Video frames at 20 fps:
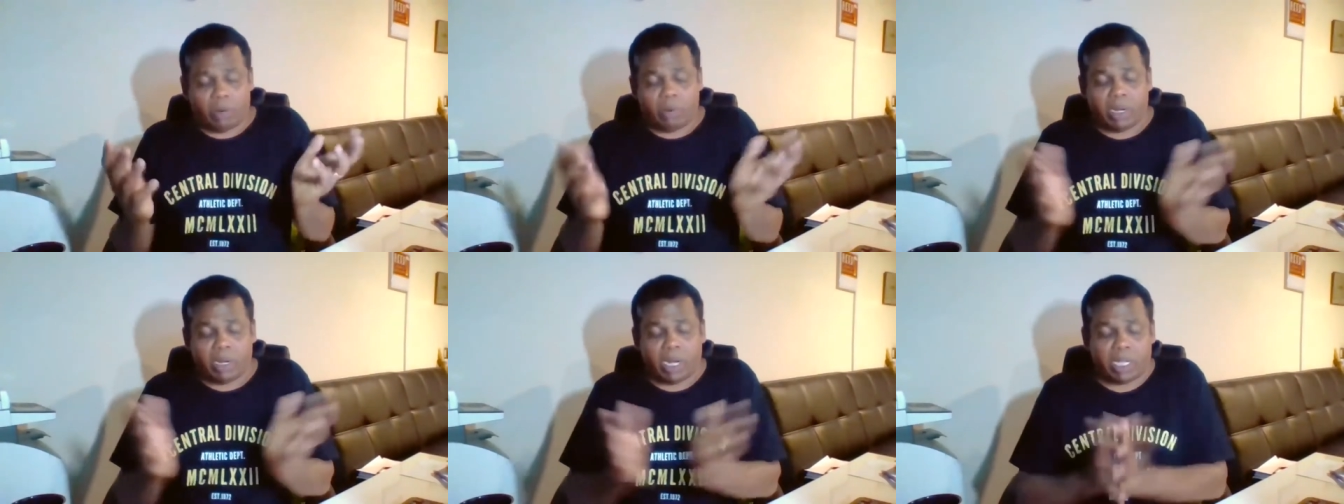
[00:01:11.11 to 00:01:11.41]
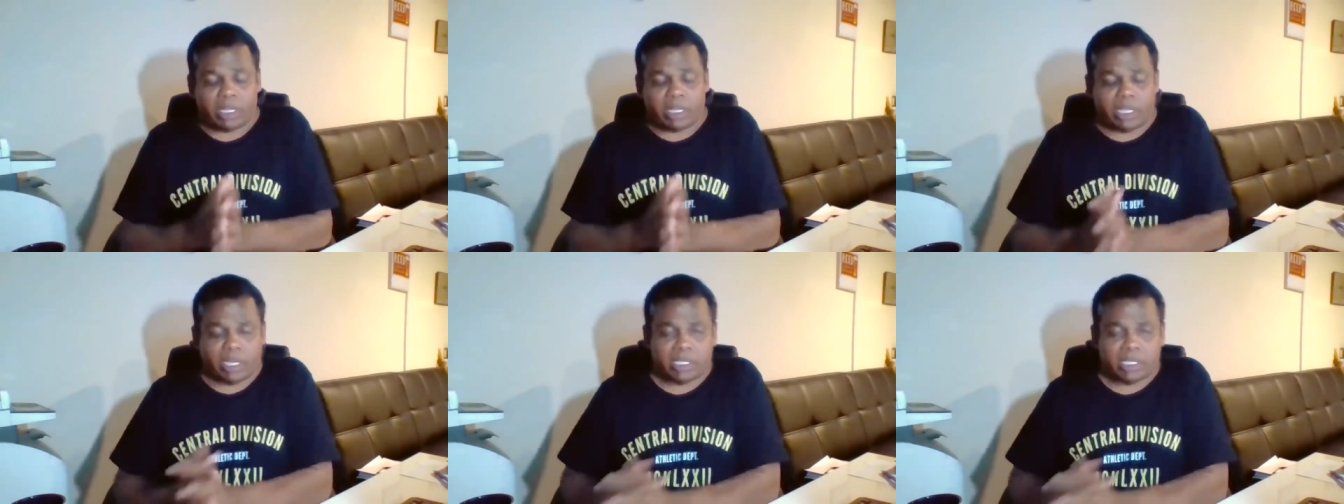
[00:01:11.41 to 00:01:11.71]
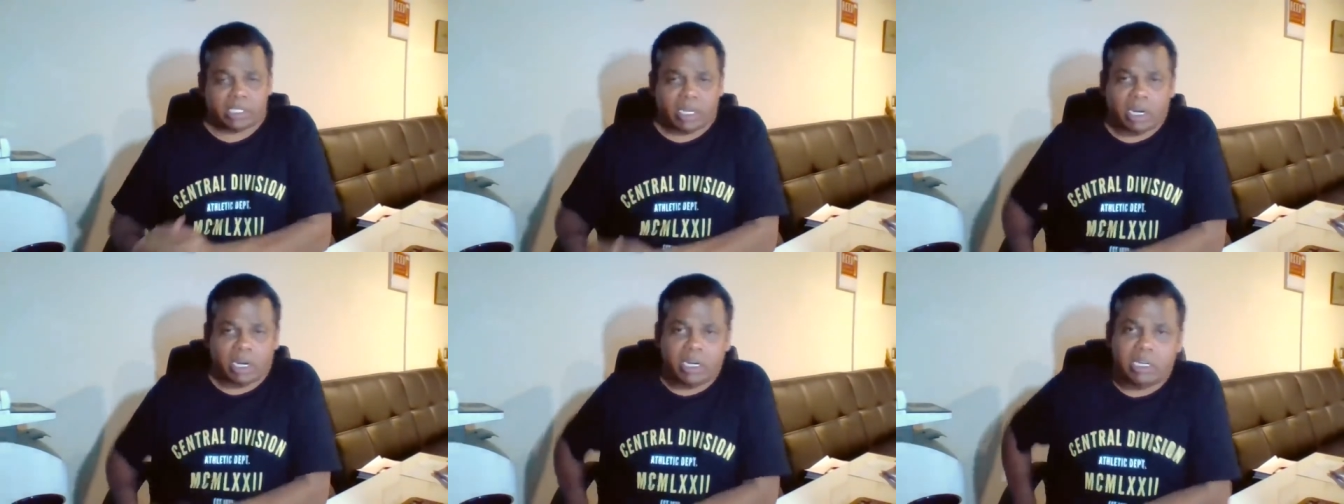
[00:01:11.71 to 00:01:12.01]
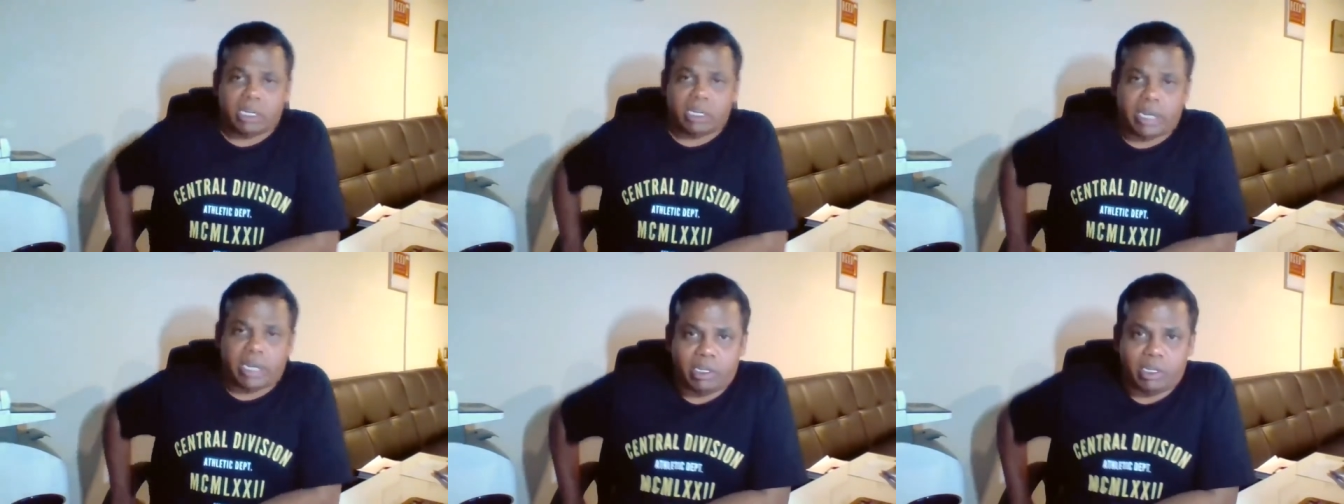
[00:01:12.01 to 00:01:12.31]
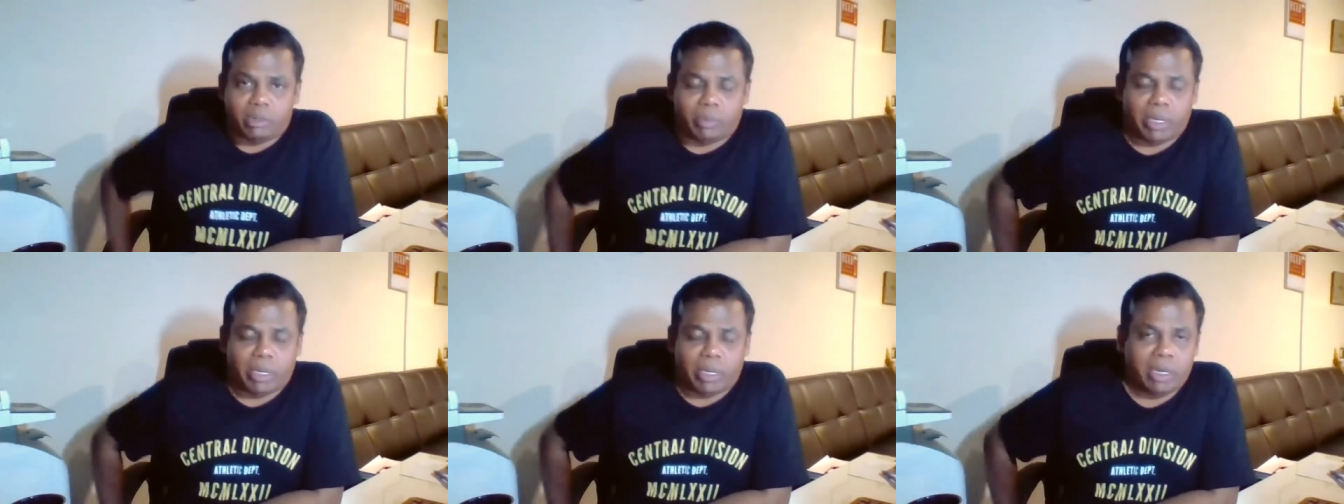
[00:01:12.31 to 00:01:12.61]
well, I think it's a little late
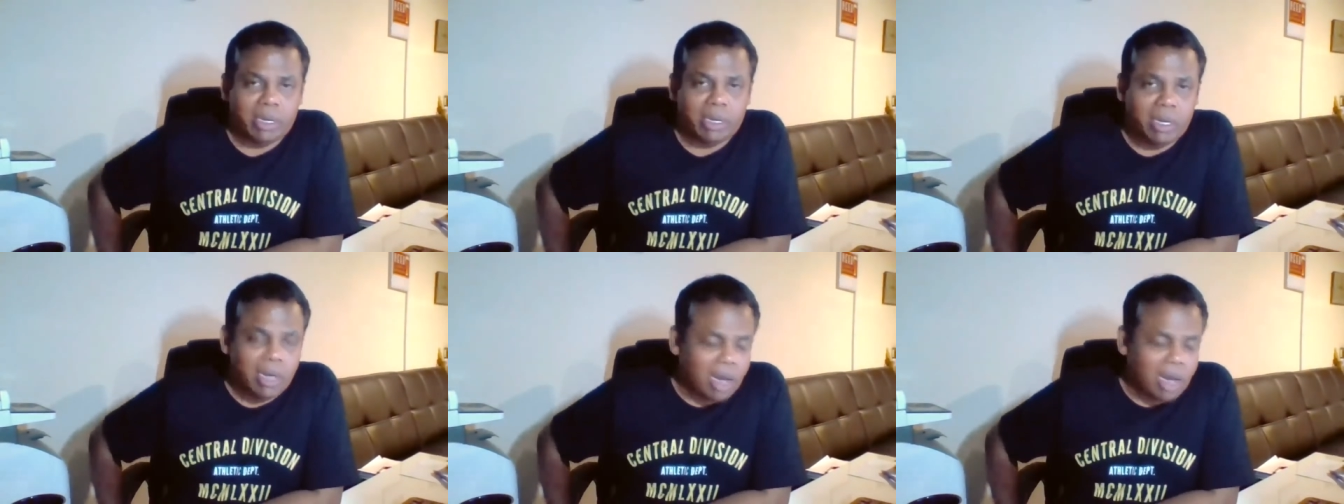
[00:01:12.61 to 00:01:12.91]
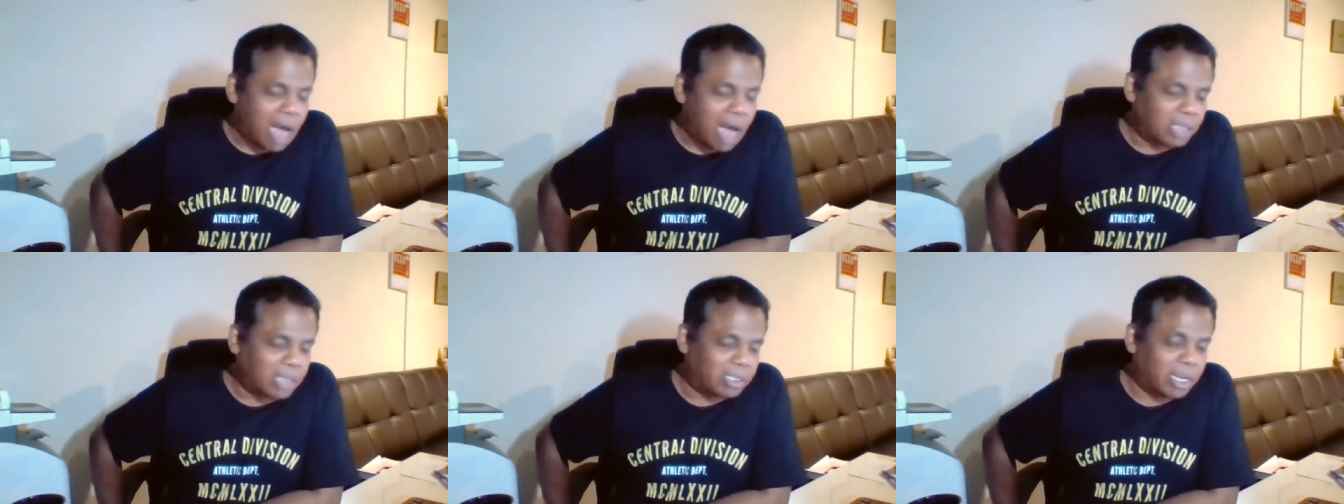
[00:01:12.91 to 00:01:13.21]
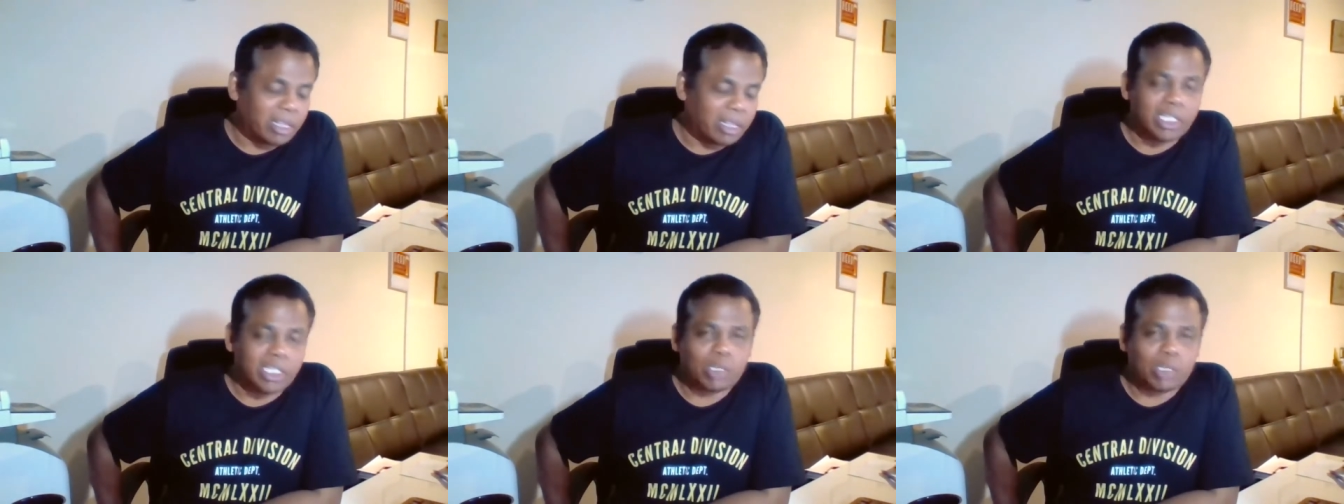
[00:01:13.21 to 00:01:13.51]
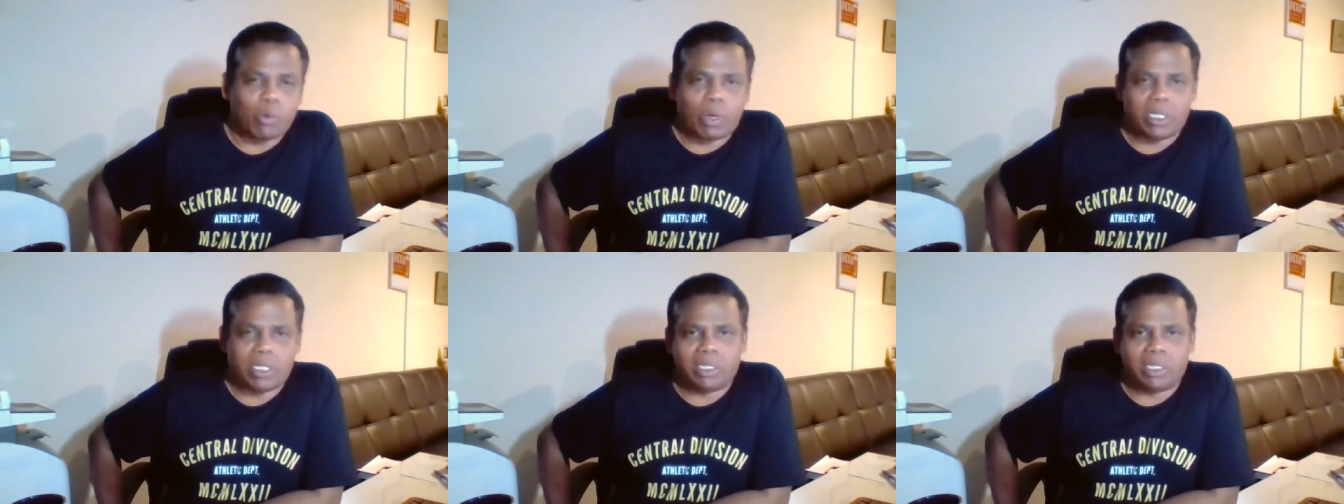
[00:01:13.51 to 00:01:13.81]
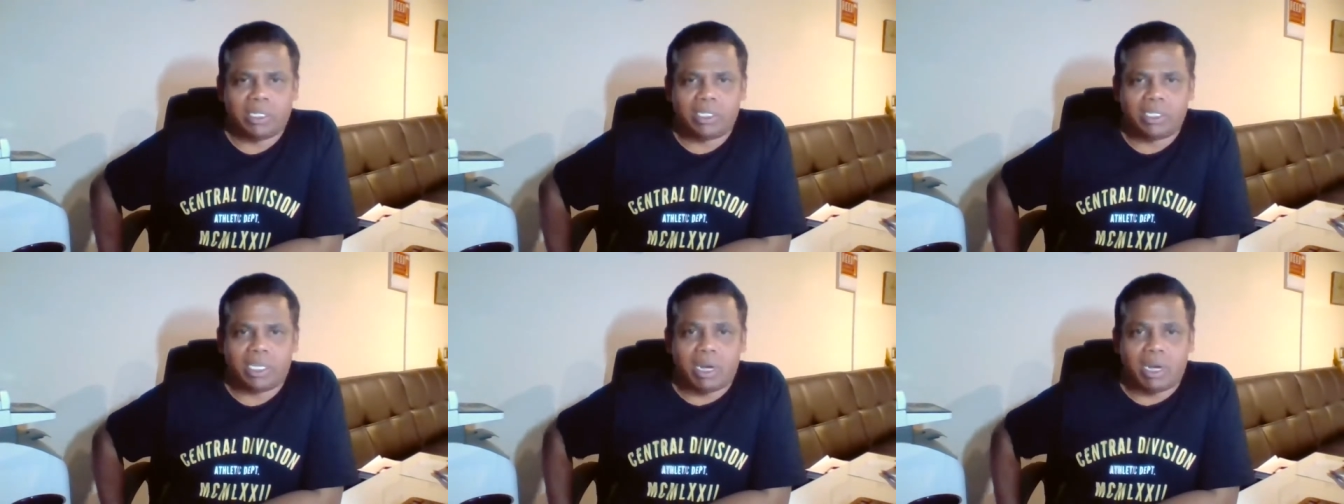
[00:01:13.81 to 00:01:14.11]
to be asking these
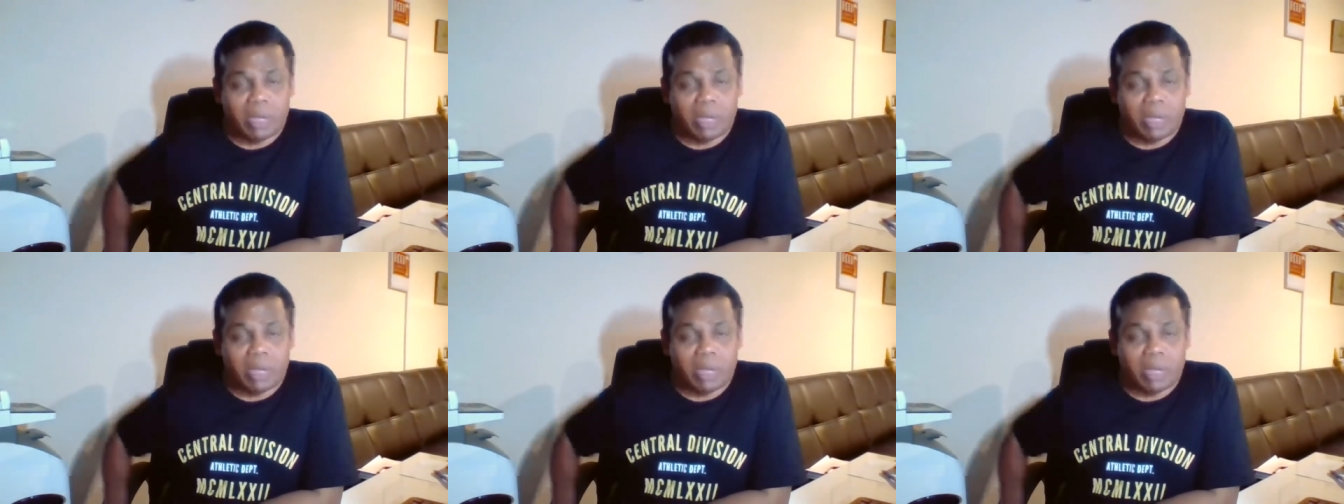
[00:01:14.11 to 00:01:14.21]
questions now.